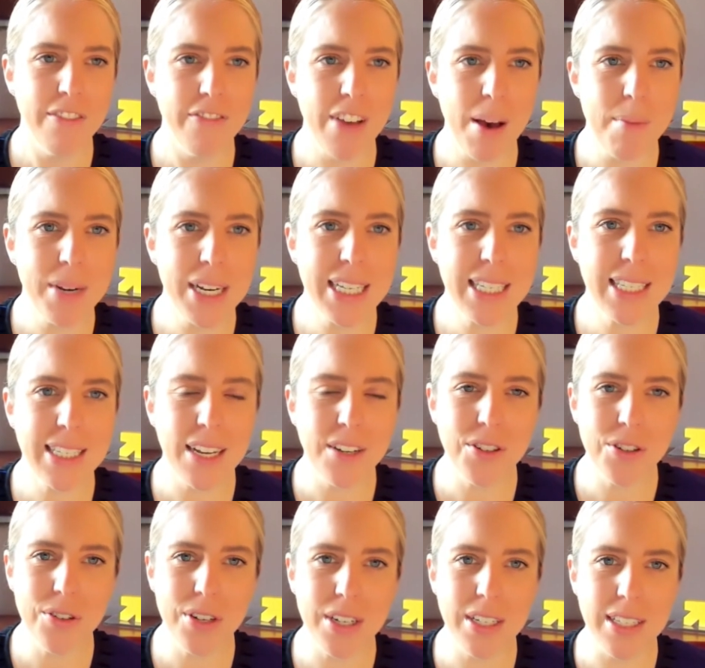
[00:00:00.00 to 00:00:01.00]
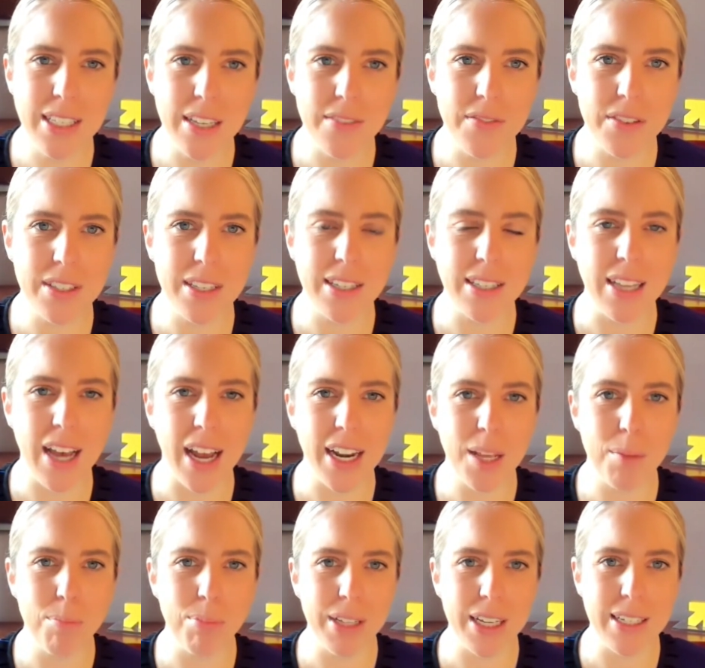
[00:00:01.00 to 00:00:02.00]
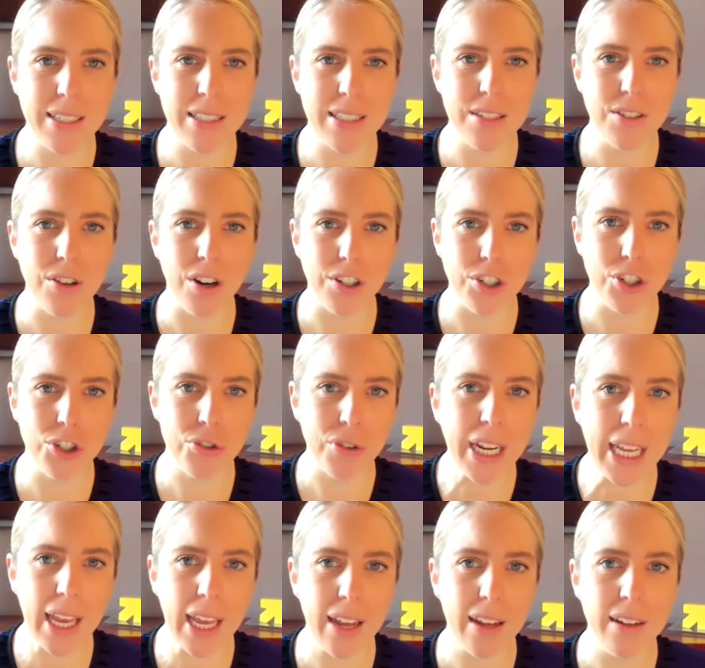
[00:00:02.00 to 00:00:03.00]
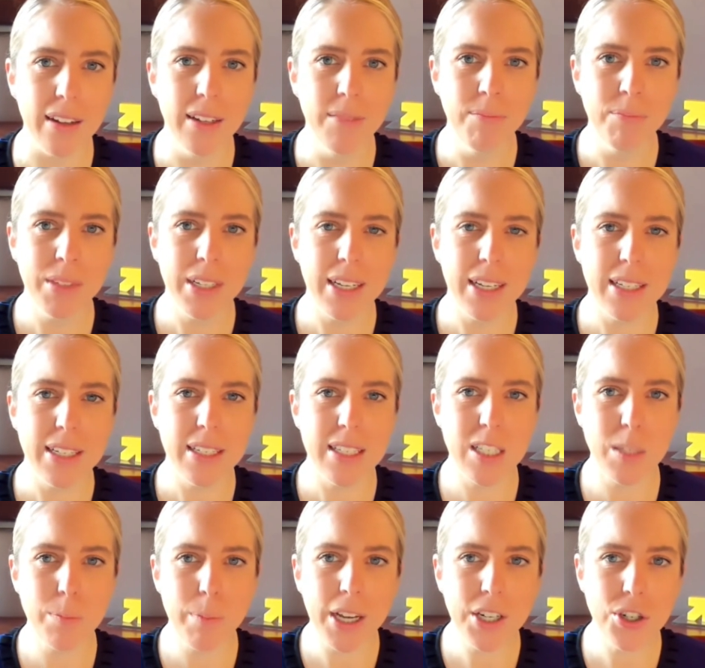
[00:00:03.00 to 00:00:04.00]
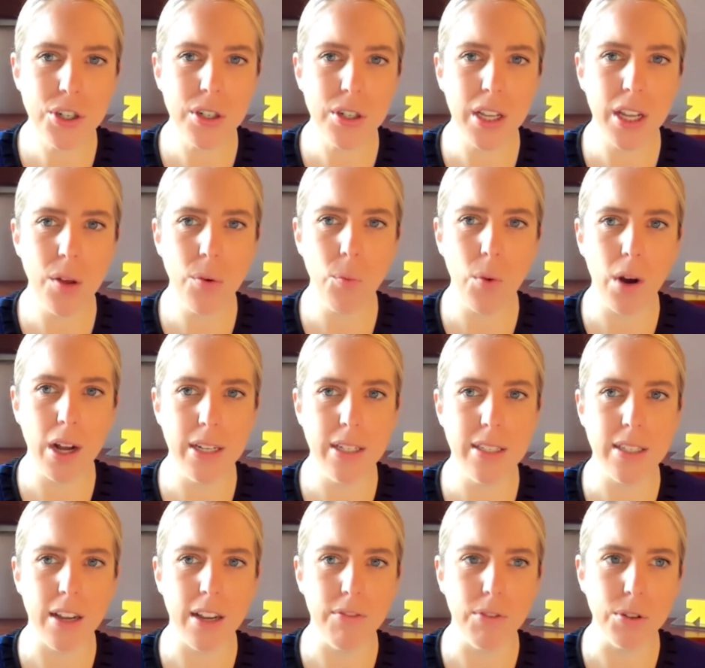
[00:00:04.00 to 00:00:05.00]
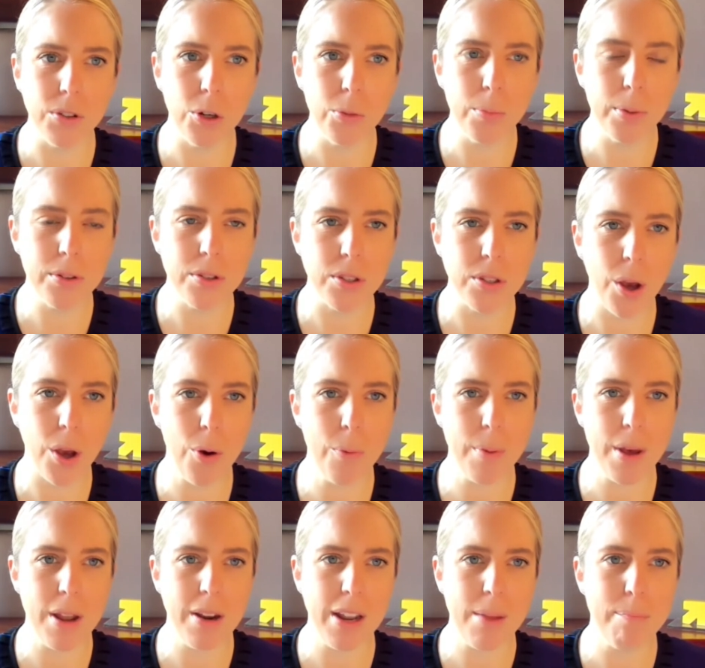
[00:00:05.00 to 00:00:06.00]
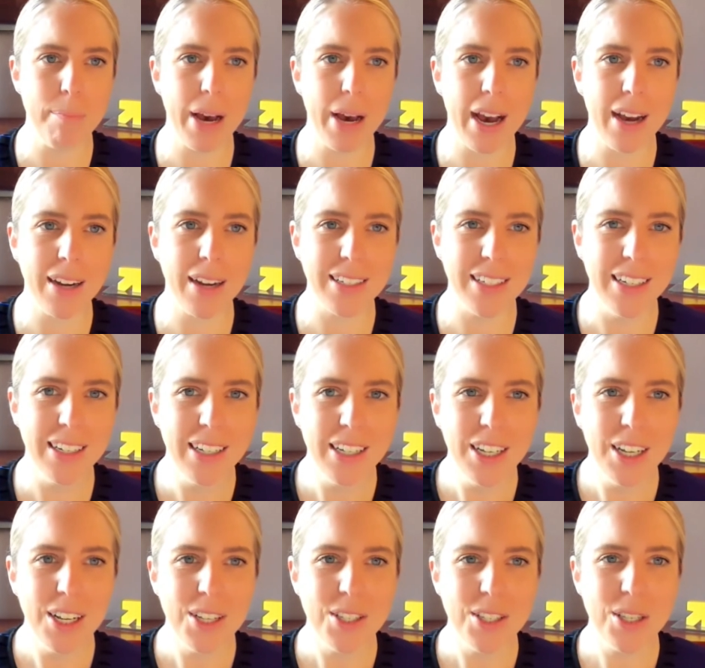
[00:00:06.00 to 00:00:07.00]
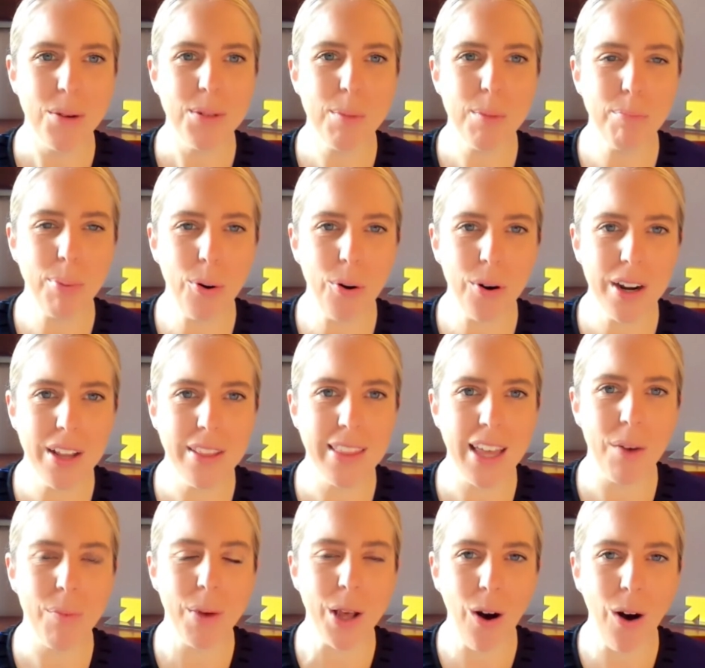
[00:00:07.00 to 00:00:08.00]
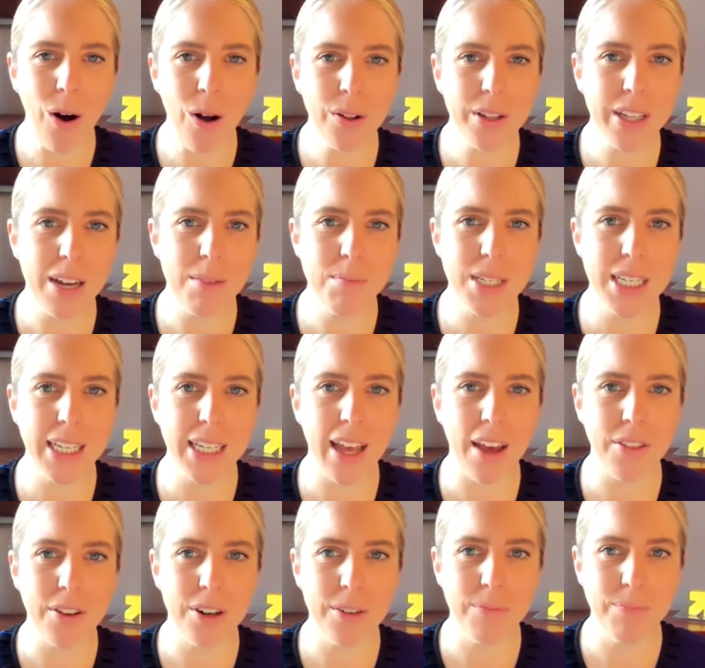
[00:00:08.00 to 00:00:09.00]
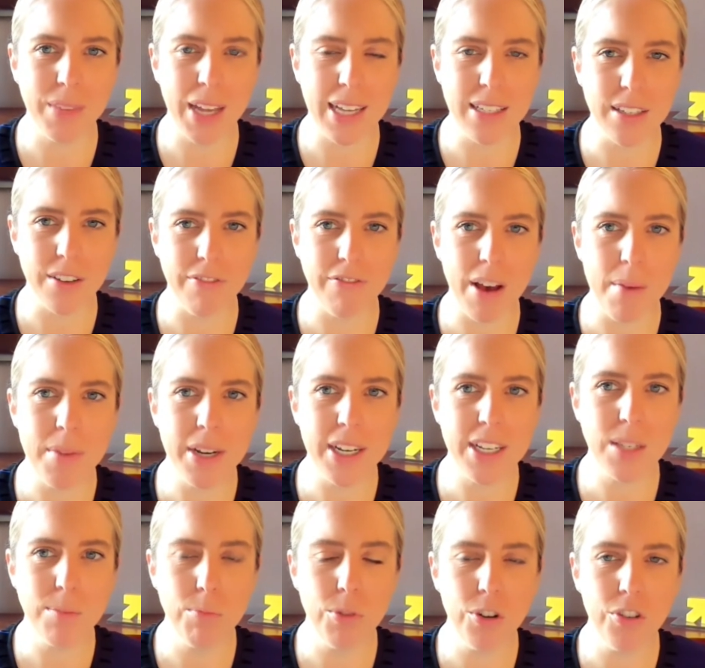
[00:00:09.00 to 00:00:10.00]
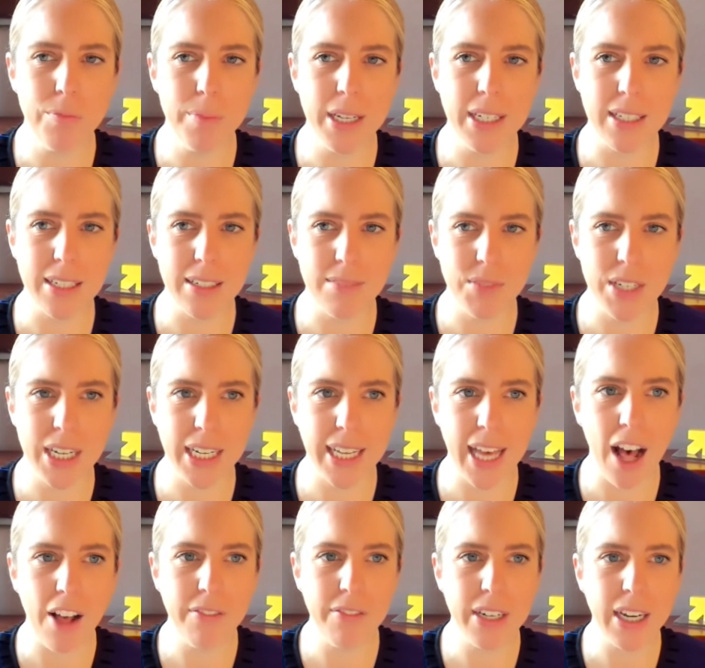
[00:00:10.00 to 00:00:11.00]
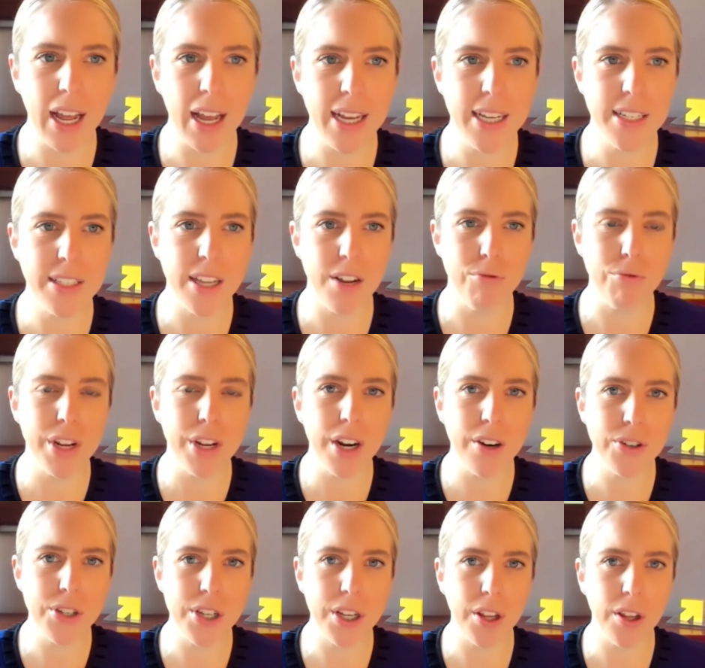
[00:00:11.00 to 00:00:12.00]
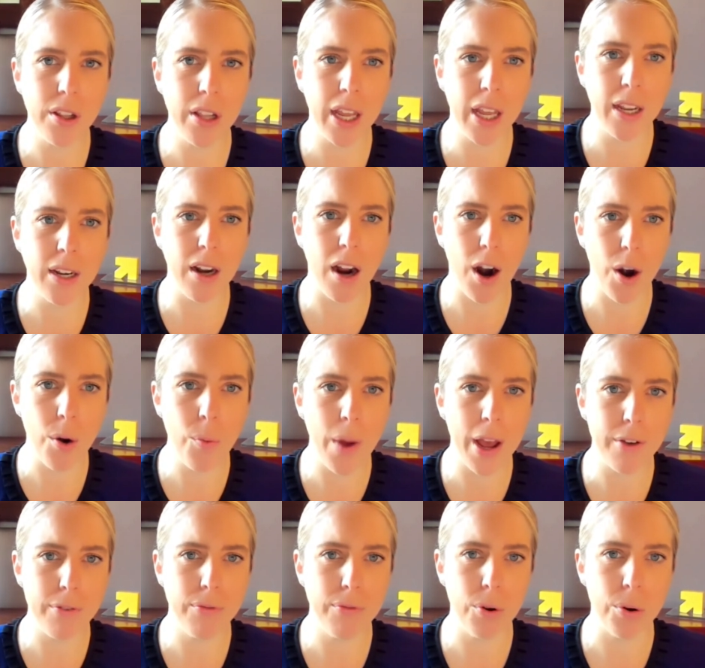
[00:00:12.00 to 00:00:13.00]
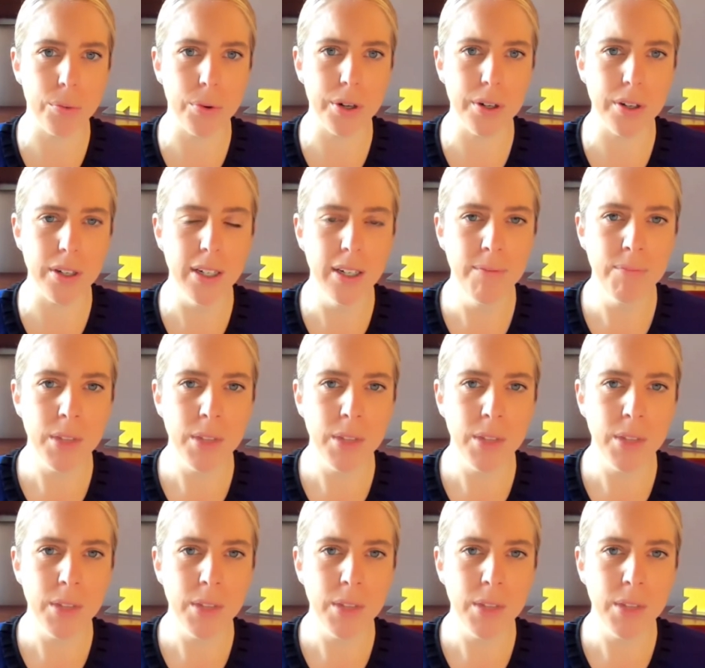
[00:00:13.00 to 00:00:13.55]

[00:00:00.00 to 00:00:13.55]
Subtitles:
Feminist-centered and civil society places are shrinking, especially ones of global scope and impact. So it's important that we all come together as a feminist movement to galvanize and rearticulate our way forward.